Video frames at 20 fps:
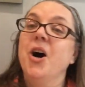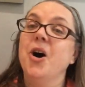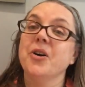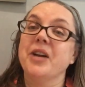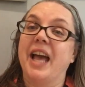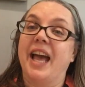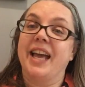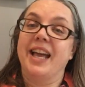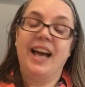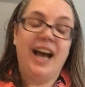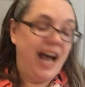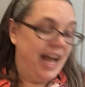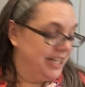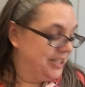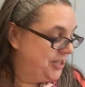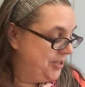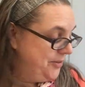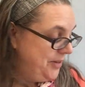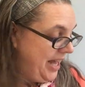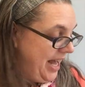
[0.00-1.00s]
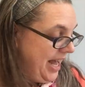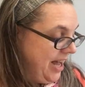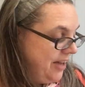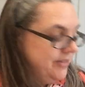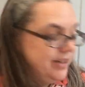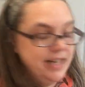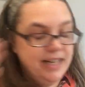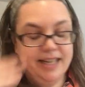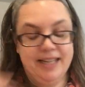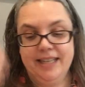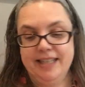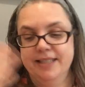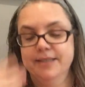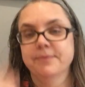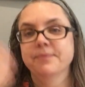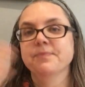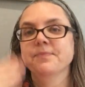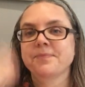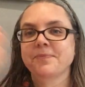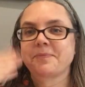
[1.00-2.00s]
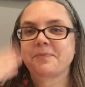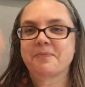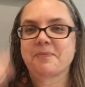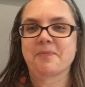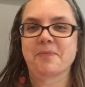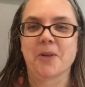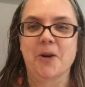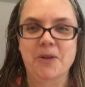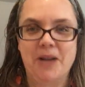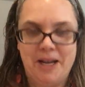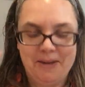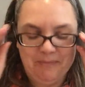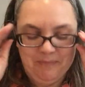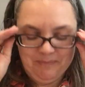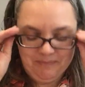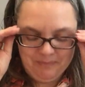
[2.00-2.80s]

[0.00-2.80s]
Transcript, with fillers: Okay, I do have, okay.